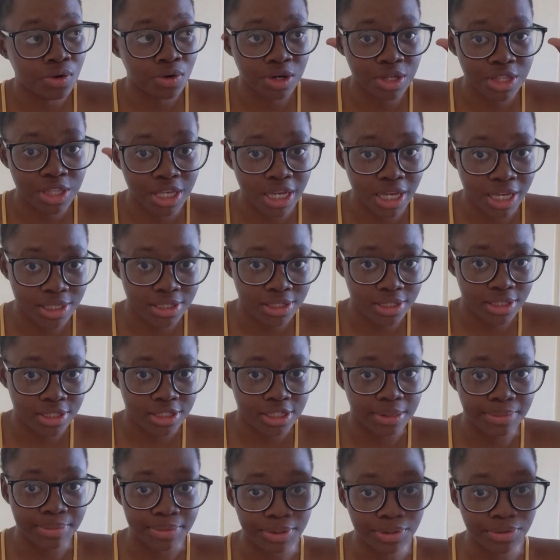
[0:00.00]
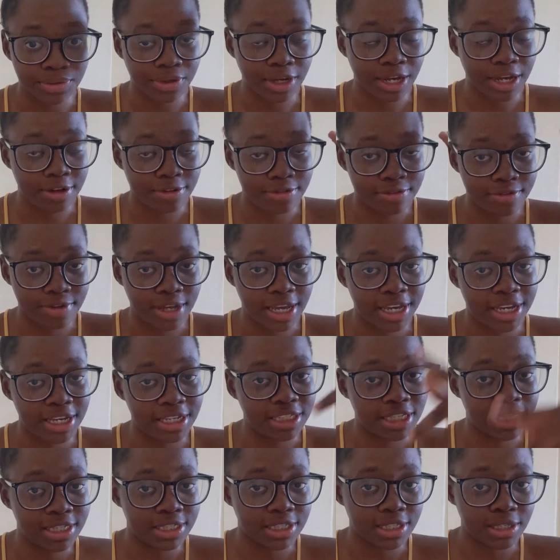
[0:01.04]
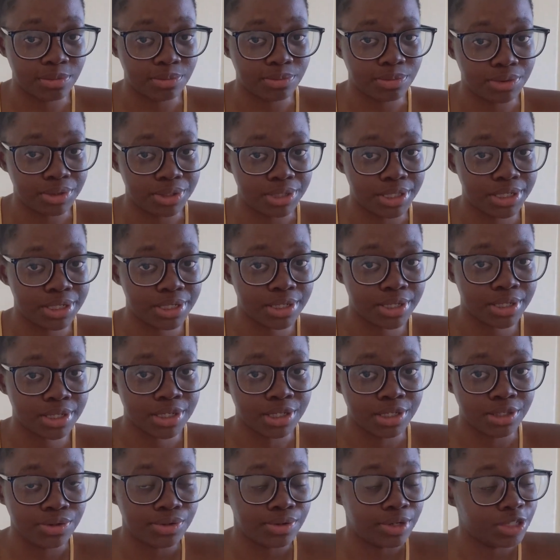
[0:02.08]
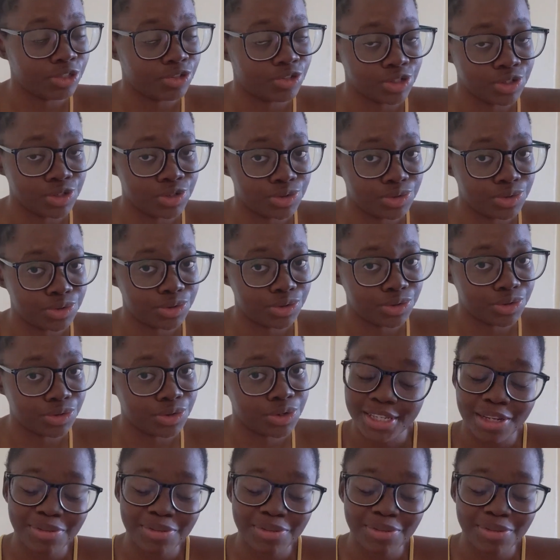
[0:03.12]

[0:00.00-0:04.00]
all the assets I'm going to have, I can just import into Android Studio.